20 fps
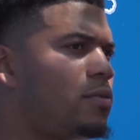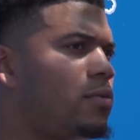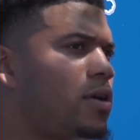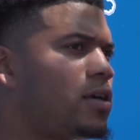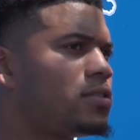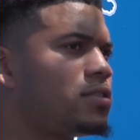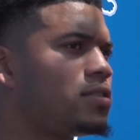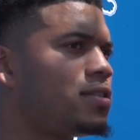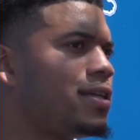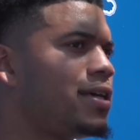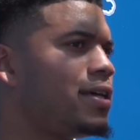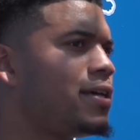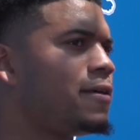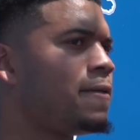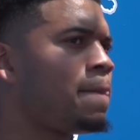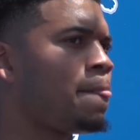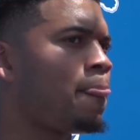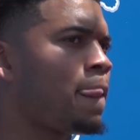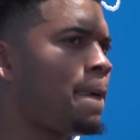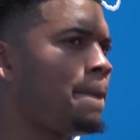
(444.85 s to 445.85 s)
I watch Slay,
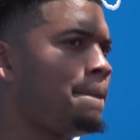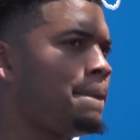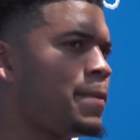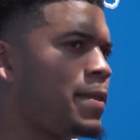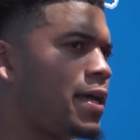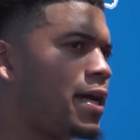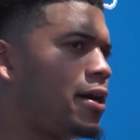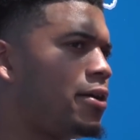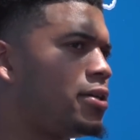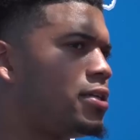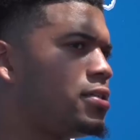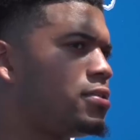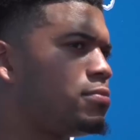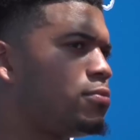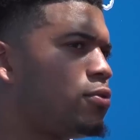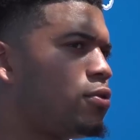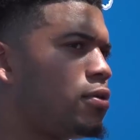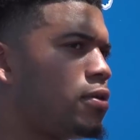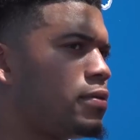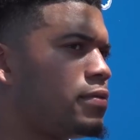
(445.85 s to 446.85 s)
how he's
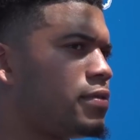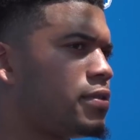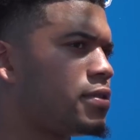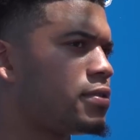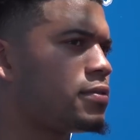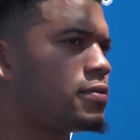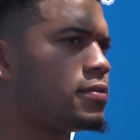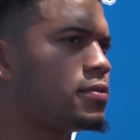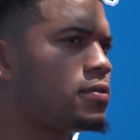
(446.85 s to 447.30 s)
more of a,